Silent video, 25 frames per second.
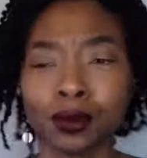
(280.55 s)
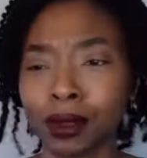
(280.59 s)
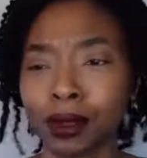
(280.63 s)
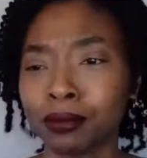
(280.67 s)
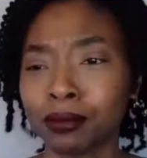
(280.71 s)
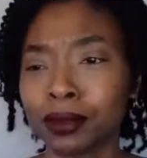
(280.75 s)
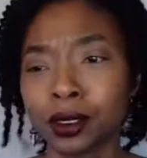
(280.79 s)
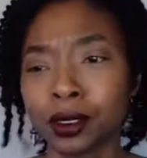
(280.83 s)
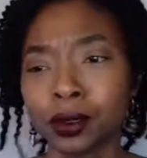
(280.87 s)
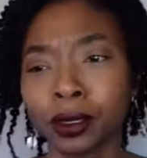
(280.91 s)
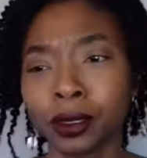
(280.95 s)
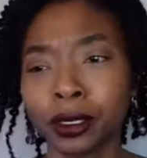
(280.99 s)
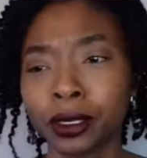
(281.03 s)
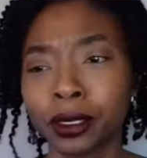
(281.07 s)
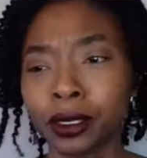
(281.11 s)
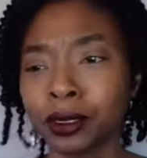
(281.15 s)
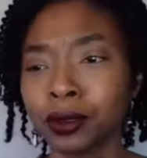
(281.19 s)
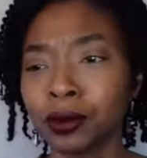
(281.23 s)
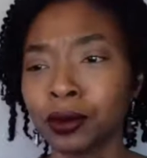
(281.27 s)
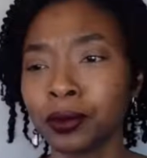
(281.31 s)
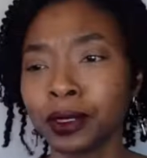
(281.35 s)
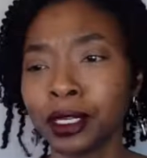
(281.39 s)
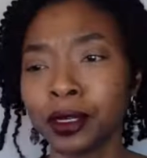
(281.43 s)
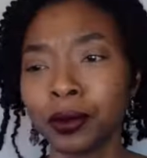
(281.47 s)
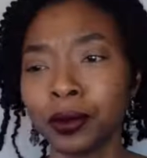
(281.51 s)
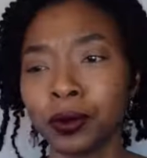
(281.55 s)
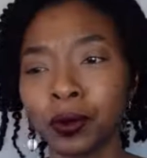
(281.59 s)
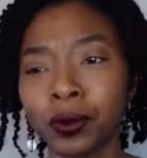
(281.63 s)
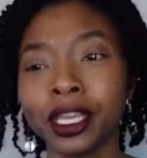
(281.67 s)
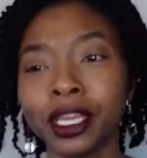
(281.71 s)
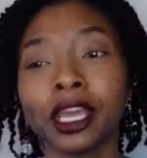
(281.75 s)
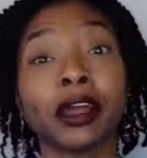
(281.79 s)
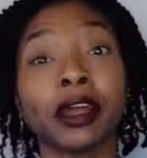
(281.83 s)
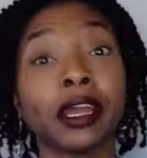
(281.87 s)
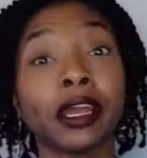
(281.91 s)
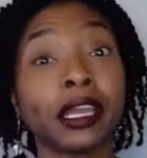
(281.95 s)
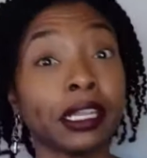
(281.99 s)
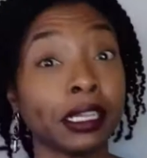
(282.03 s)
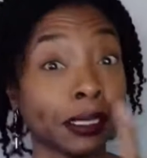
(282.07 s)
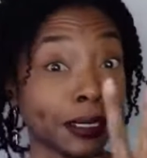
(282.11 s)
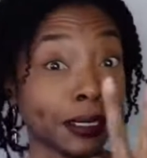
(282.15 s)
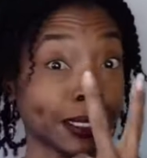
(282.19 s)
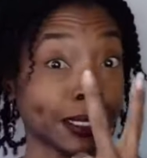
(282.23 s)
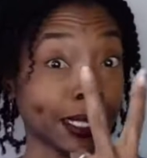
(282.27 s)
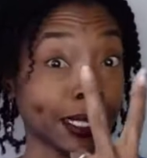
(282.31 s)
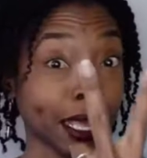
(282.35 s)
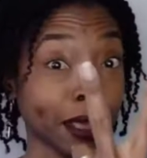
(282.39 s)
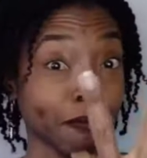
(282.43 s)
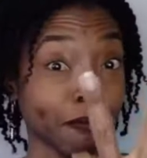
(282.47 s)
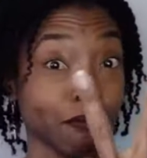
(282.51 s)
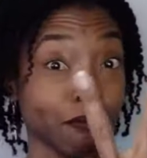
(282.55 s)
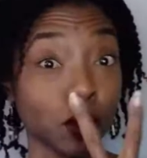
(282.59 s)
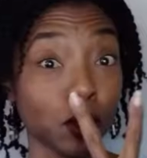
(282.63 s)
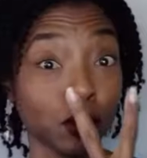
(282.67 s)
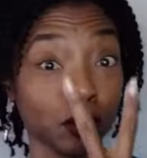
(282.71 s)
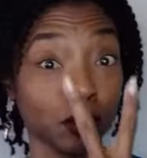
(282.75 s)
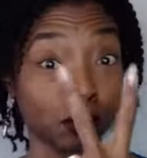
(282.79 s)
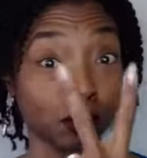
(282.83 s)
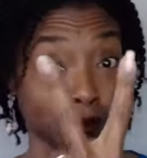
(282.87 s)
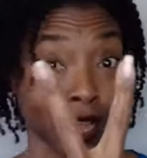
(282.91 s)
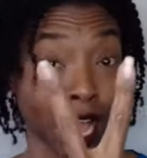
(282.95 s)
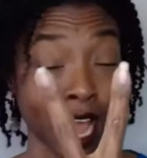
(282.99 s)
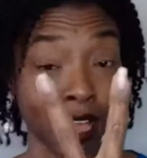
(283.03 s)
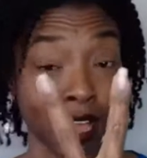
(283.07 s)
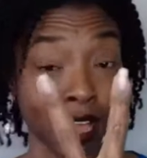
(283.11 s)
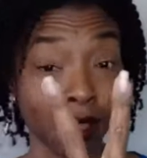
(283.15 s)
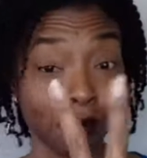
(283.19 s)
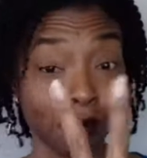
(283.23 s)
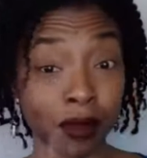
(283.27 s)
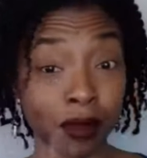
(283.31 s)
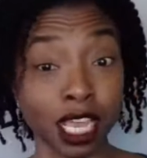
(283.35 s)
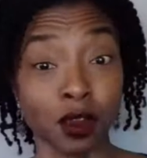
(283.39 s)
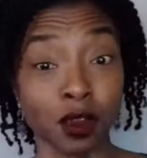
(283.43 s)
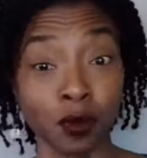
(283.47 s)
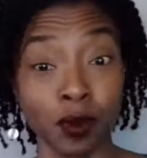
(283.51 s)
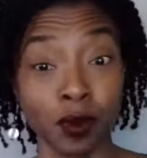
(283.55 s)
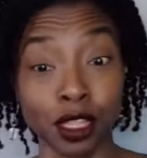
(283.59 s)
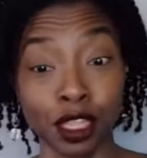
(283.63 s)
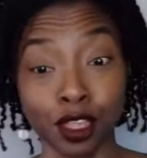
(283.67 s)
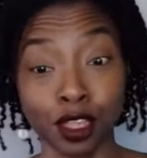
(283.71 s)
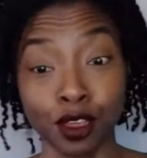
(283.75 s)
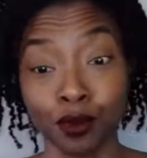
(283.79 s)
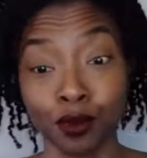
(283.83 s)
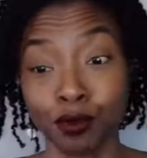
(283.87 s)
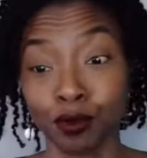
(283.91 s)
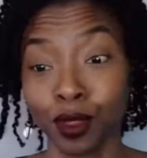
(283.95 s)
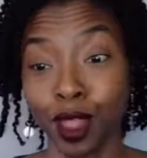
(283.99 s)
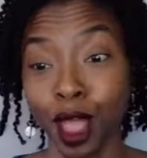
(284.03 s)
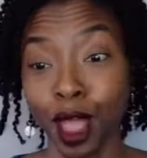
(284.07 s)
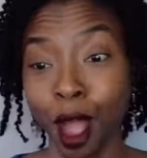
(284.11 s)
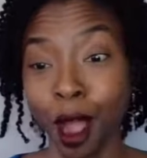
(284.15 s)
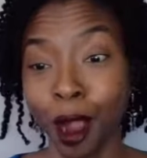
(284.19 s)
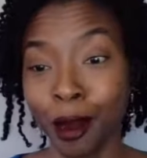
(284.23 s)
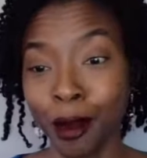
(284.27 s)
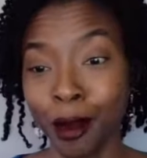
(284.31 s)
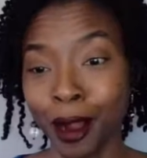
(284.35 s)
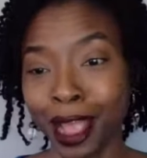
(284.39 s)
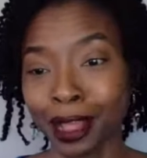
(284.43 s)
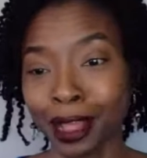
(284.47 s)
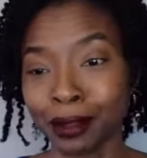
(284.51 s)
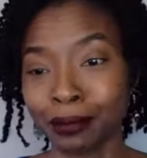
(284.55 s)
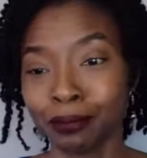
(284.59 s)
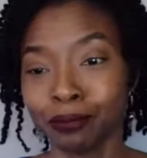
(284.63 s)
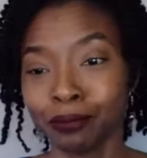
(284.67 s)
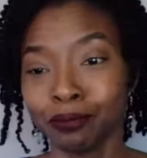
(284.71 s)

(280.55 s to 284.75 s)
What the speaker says: So girl, we are in the same boat. I am here with you. All right.